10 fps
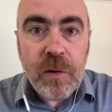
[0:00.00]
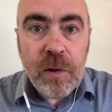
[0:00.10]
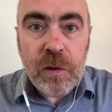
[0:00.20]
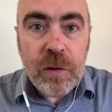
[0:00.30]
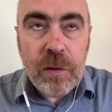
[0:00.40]

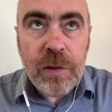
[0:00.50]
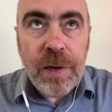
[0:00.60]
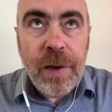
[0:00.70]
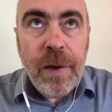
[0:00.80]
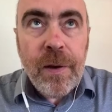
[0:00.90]
doesn't
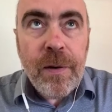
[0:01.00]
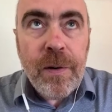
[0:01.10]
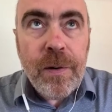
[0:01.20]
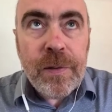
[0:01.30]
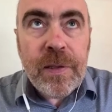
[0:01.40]

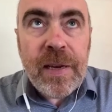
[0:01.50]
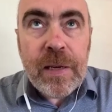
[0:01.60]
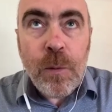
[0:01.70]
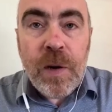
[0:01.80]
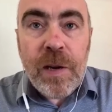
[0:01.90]

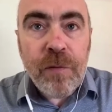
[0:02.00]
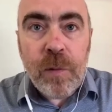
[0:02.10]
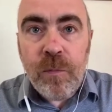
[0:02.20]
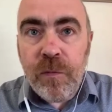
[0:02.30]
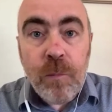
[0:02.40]
take away
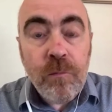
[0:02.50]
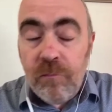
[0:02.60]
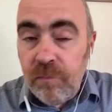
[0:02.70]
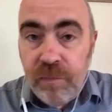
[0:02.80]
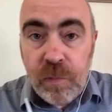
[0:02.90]
from
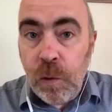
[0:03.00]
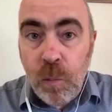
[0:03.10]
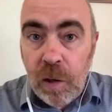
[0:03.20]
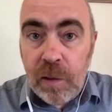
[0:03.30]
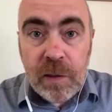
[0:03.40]
the
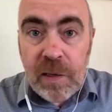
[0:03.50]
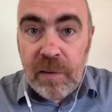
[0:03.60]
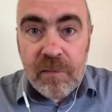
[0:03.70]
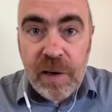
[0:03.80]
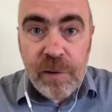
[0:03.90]

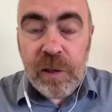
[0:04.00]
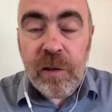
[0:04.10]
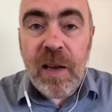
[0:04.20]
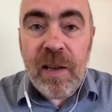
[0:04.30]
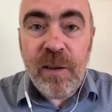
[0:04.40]
quality. There
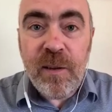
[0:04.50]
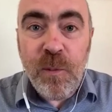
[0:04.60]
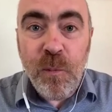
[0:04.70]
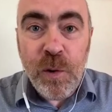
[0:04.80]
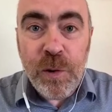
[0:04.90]
is that
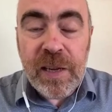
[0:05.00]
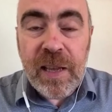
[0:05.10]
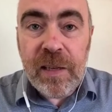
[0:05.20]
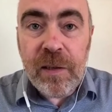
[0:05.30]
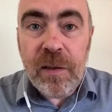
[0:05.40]
word
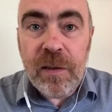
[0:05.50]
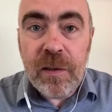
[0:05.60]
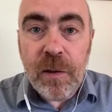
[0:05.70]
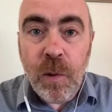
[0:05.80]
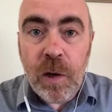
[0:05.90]
again,
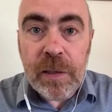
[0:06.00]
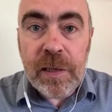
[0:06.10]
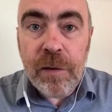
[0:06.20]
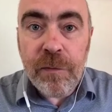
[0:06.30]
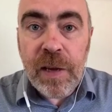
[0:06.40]
the
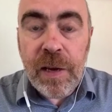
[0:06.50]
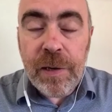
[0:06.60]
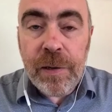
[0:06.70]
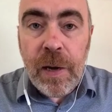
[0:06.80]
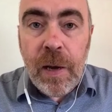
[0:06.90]
quality of
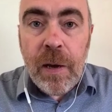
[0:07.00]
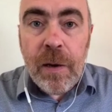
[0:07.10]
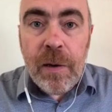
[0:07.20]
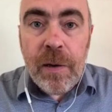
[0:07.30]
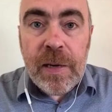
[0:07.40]
care,
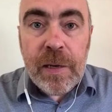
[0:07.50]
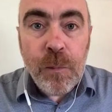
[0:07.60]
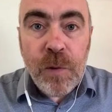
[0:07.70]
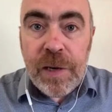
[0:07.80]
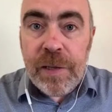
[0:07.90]
in a
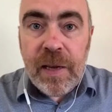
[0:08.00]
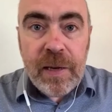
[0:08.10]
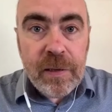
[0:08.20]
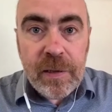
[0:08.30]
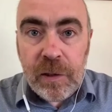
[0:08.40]
way
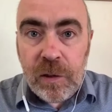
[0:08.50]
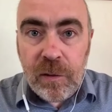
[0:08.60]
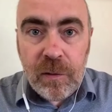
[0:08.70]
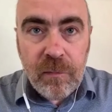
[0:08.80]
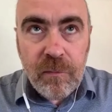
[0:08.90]
that it
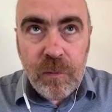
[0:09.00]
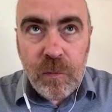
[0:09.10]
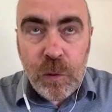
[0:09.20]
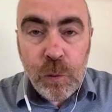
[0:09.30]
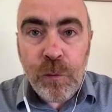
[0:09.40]
is
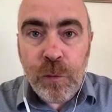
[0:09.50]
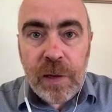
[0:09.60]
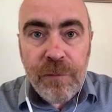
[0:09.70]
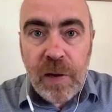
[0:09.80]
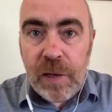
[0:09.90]

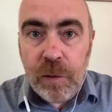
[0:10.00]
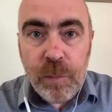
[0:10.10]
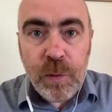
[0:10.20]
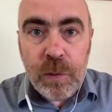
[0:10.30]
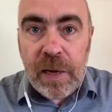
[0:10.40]
useful and
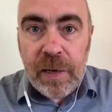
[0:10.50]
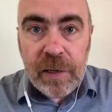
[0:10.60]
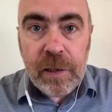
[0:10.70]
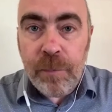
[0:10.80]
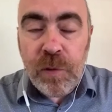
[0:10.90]
valuable and
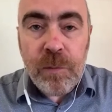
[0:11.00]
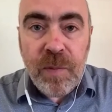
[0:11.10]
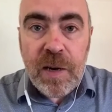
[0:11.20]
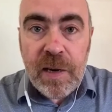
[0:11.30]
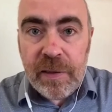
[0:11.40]
accepted
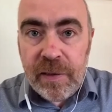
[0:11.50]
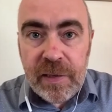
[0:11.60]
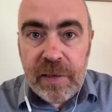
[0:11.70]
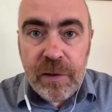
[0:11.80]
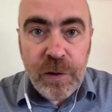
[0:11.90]
by
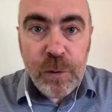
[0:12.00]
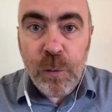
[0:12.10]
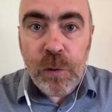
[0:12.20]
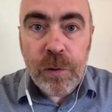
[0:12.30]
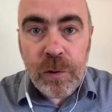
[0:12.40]
the
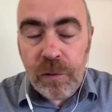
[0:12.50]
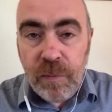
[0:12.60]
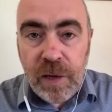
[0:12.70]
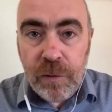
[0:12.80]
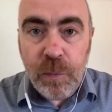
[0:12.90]
users,
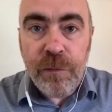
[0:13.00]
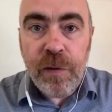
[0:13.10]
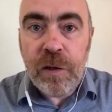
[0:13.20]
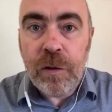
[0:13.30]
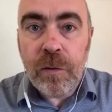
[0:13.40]
health
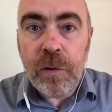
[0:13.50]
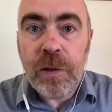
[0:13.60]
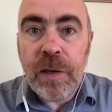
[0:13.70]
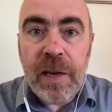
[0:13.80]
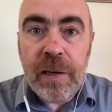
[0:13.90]

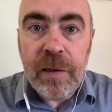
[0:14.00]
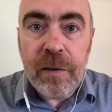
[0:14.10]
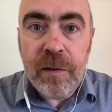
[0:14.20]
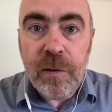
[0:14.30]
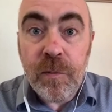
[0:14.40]
professionals, and
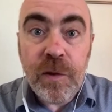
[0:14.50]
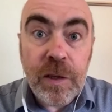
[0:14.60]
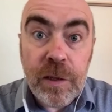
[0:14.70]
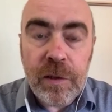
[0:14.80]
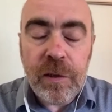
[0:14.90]

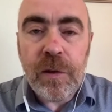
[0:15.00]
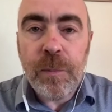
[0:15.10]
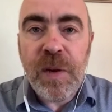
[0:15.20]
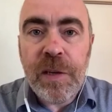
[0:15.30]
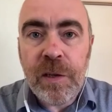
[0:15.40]
citizens,
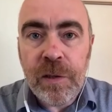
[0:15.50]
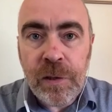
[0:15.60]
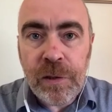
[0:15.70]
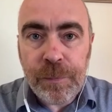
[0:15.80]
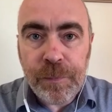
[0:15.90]

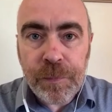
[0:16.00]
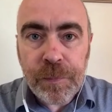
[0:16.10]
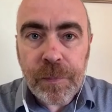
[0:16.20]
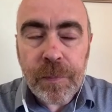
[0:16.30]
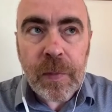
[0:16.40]
patients.
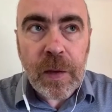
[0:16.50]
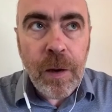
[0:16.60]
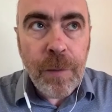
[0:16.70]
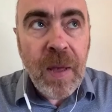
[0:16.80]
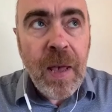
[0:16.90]

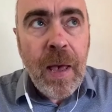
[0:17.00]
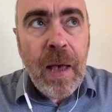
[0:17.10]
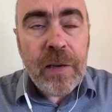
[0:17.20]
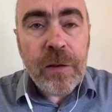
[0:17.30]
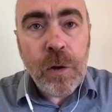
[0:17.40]
And
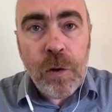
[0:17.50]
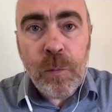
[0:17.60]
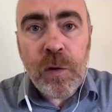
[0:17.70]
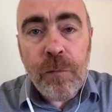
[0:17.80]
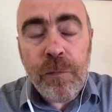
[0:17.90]
in
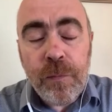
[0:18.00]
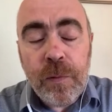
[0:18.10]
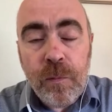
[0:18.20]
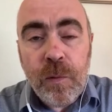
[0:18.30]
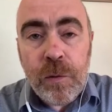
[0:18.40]
terms of
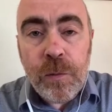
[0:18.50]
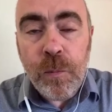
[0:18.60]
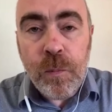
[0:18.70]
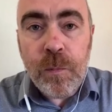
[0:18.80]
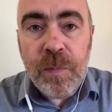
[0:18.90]
what
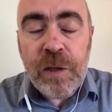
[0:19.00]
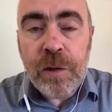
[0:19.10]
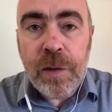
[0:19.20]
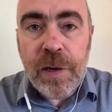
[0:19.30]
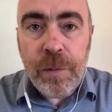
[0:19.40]
you
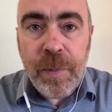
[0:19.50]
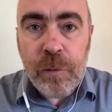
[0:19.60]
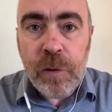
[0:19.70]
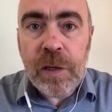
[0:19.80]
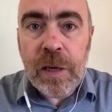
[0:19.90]
mentioned there
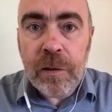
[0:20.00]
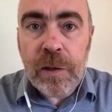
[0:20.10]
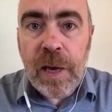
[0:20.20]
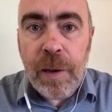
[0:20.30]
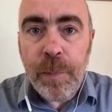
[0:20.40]
about
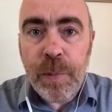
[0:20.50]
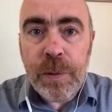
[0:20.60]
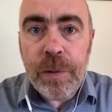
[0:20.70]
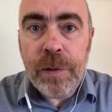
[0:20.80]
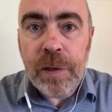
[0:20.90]
skills gap,
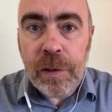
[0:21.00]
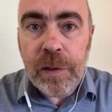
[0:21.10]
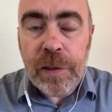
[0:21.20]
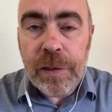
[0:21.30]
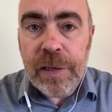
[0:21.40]
this
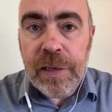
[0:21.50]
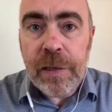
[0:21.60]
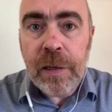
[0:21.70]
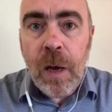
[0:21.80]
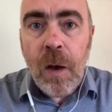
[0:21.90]
is
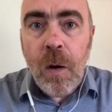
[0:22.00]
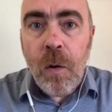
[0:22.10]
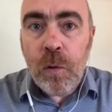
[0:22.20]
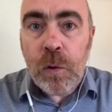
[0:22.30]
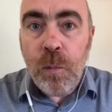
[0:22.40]
indeed
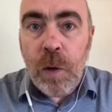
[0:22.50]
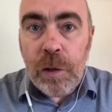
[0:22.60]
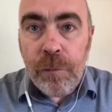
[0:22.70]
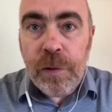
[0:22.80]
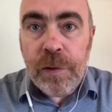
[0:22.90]
also
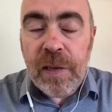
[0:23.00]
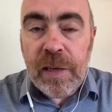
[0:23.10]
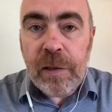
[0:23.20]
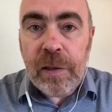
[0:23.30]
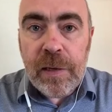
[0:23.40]
one of the
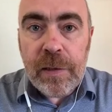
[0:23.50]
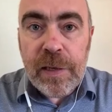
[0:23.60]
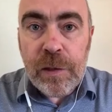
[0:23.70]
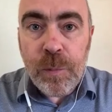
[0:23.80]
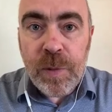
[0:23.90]
things that
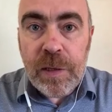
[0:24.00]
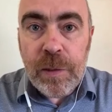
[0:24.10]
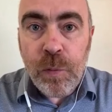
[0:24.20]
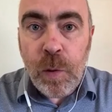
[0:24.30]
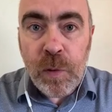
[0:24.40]
need to
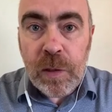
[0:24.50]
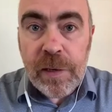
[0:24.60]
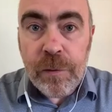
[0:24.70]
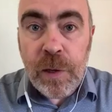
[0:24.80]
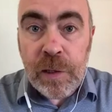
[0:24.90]
be
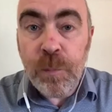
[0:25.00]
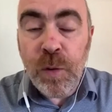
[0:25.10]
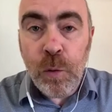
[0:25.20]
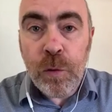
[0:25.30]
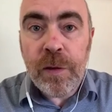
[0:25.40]
properly addressed,
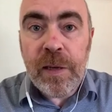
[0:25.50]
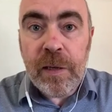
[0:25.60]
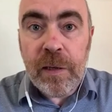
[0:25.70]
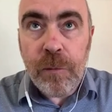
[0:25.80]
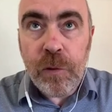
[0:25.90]
both
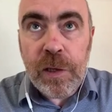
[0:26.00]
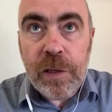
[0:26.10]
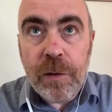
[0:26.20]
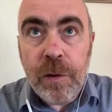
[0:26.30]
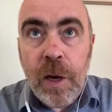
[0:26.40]
in, I would say,
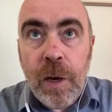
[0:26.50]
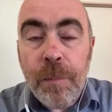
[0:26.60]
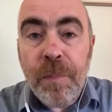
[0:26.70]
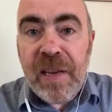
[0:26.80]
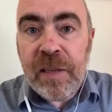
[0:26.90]
the
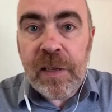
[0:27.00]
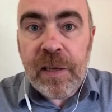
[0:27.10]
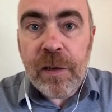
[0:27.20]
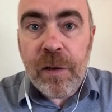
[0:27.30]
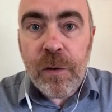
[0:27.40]

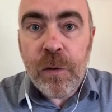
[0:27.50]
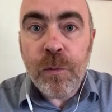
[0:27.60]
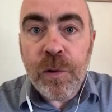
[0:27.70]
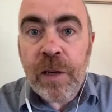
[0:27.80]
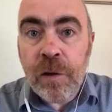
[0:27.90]
basic
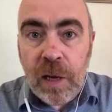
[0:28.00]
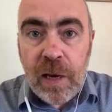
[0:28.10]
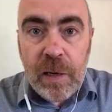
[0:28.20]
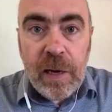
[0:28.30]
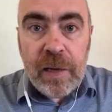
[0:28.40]

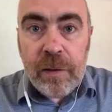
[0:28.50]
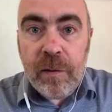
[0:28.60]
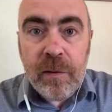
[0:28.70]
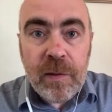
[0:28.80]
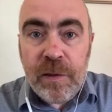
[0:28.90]
curricula at
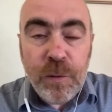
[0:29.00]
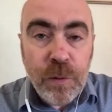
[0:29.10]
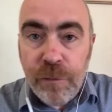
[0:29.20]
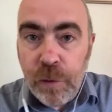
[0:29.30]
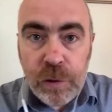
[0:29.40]

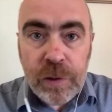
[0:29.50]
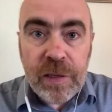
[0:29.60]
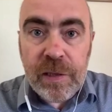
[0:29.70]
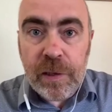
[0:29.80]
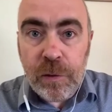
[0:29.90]

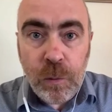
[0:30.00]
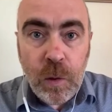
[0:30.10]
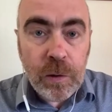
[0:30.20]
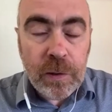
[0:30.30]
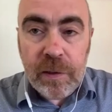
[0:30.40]
universities and so
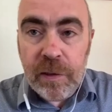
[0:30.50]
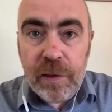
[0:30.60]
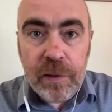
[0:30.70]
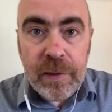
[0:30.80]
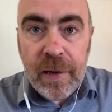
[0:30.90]
on,
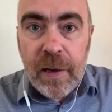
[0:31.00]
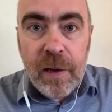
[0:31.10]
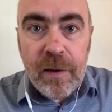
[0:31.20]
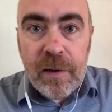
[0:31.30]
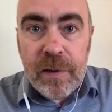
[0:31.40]
in
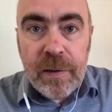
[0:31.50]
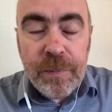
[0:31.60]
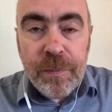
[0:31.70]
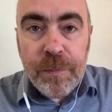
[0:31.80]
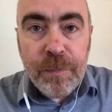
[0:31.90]

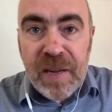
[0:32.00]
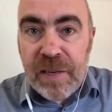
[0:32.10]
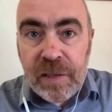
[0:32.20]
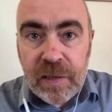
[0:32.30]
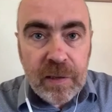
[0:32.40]

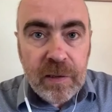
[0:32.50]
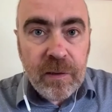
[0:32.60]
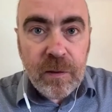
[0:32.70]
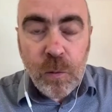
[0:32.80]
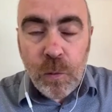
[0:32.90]

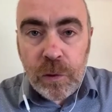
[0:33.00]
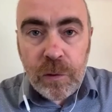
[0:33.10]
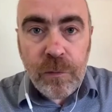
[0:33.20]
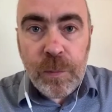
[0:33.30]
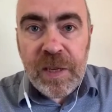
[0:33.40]
medicine
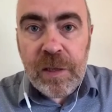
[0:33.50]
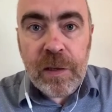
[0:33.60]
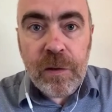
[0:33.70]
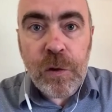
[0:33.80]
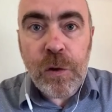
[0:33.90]
courses for
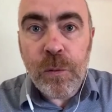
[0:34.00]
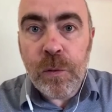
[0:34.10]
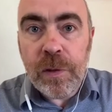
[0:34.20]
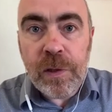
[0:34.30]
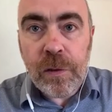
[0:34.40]
medicine
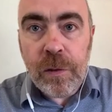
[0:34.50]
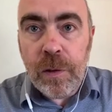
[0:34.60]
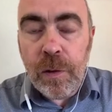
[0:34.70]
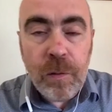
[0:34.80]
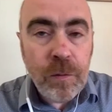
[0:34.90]
students,
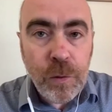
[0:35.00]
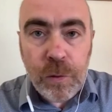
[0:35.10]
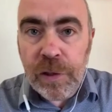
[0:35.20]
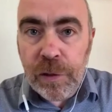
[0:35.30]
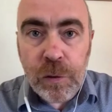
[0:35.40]

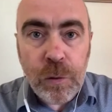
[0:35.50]
nursing